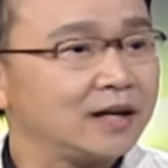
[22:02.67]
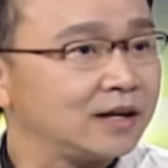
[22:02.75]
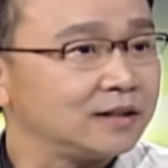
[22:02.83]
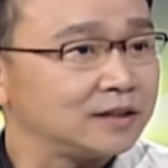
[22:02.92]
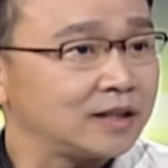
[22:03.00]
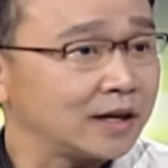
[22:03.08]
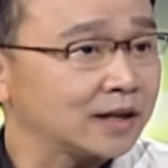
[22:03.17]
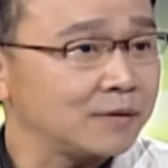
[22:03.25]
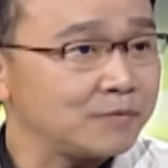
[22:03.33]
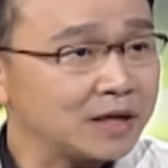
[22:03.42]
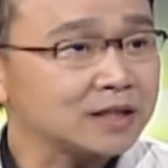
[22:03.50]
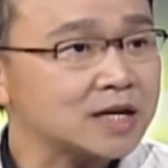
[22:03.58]
and that
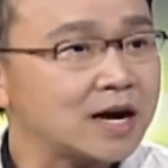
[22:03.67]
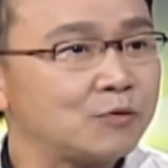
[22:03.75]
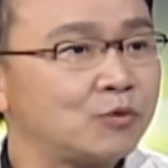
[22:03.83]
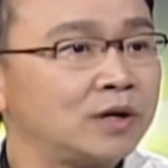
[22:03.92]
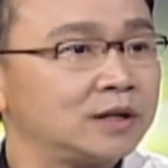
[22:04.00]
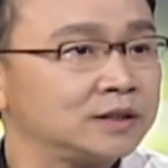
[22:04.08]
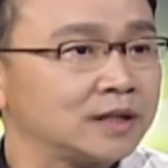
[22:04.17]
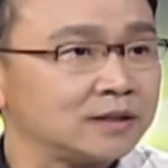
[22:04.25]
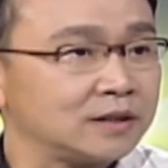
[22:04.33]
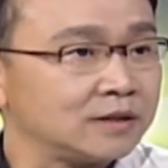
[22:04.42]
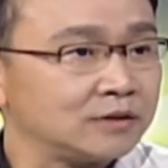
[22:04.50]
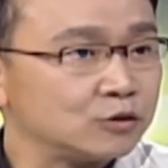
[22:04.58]
can make Taiwan
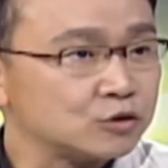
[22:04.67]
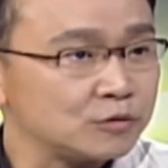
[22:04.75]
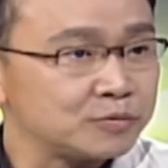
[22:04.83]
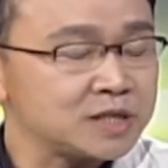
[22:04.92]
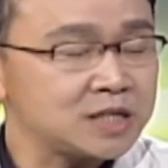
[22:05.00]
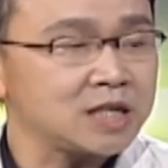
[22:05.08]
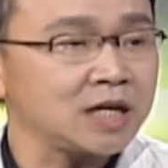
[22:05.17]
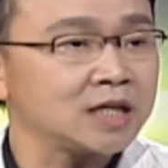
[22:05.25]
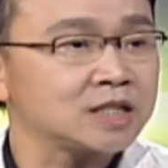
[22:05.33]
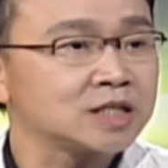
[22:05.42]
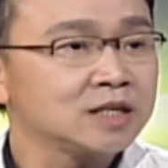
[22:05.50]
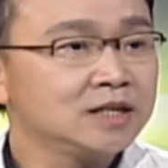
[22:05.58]
and then also
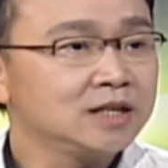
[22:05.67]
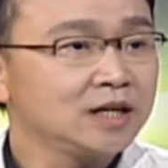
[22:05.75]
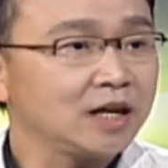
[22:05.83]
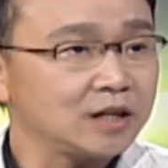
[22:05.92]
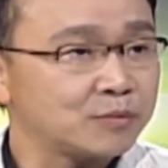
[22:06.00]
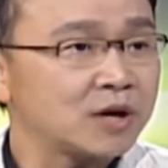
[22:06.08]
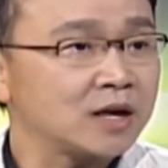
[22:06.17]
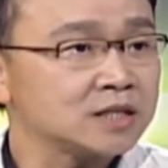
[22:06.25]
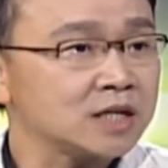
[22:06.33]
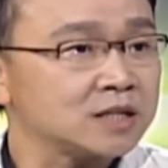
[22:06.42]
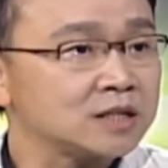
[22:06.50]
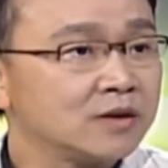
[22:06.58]
PTS in the
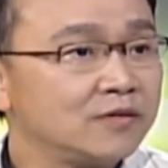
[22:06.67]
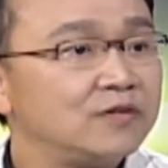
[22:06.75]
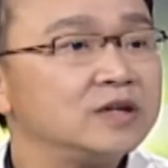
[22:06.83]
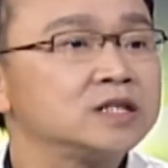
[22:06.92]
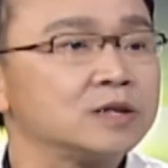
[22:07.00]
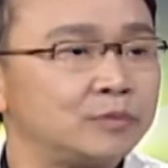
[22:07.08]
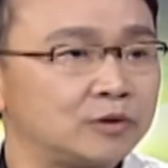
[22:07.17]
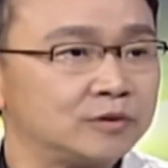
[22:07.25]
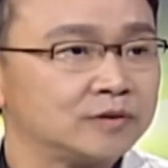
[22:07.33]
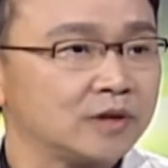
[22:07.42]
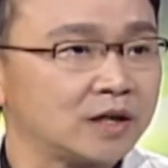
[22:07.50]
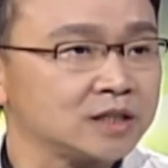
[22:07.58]
process visible
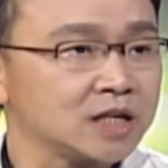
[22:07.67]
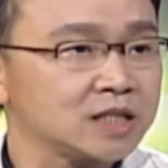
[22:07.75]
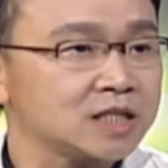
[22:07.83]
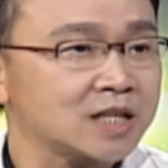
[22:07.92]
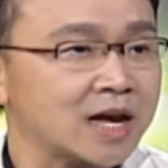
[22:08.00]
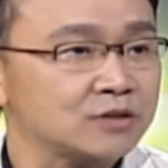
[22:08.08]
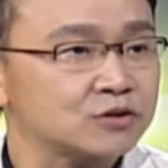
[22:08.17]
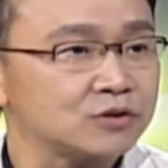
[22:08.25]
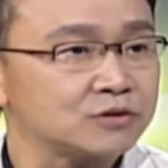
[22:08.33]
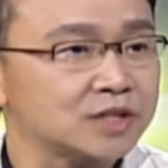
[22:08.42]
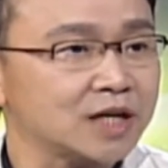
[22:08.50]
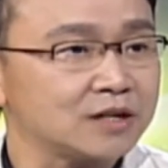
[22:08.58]
on the
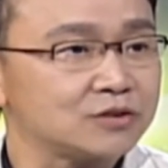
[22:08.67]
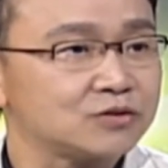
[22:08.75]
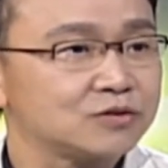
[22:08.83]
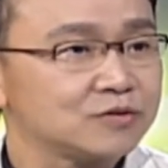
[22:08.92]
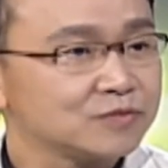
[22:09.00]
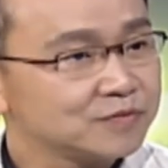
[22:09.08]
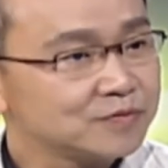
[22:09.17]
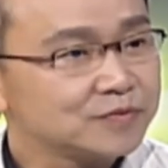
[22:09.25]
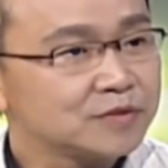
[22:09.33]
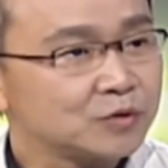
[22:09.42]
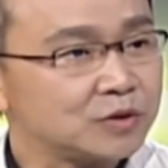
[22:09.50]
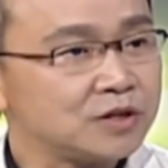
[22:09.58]
international stage. Mm -hmm.
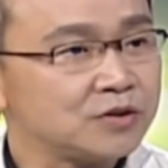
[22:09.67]
What